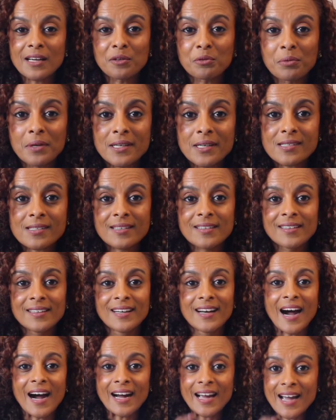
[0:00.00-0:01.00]
a risk.
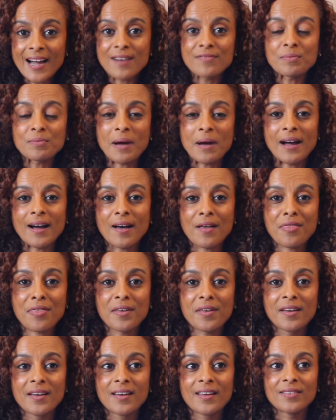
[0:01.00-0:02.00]
I have a path
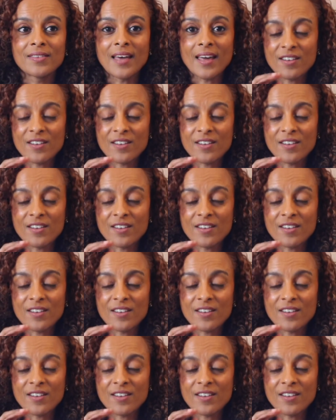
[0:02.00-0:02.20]
that